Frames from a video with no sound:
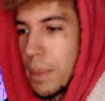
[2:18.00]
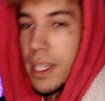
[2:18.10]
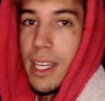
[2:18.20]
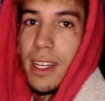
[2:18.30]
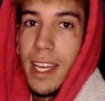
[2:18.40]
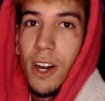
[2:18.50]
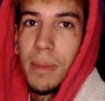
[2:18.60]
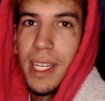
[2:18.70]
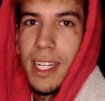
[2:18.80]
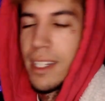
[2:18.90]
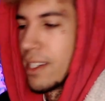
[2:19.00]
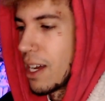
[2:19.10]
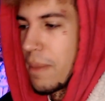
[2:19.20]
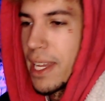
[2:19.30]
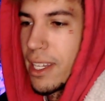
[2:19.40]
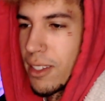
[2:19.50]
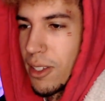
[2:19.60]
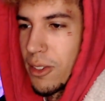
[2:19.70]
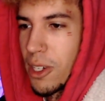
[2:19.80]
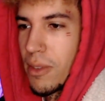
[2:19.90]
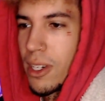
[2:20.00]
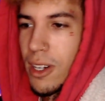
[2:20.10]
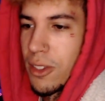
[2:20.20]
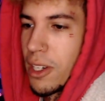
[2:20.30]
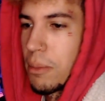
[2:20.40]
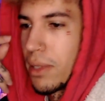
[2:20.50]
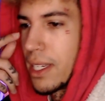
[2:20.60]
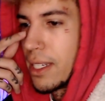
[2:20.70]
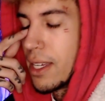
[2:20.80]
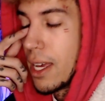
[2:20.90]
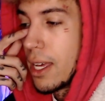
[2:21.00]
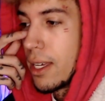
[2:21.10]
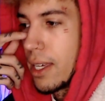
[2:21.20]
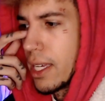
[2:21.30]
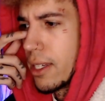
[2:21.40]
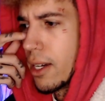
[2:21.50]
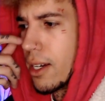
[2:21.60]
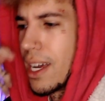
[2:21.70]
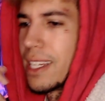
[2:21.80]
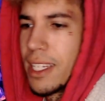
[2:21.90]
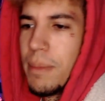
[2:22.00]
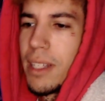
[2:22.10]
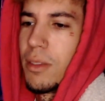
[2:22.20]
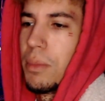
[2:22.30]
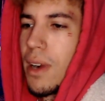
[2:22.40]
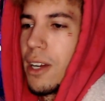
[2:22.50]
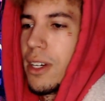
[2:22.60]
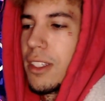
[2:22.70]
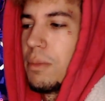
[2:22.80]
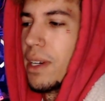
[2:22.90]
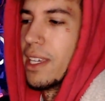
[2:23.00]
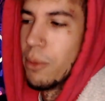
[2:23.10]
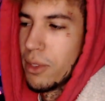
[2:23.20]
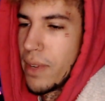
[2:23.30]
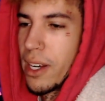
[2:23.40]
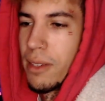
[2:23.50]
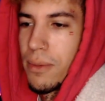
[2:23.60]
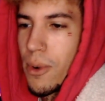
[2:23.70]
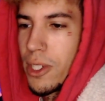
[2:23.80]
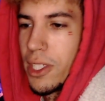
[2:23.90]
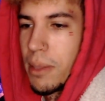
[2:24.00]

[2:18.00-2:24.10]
yeah, it helped me get in. I made it into the server, I started playing. And I did make some progress, but it was very unfortunate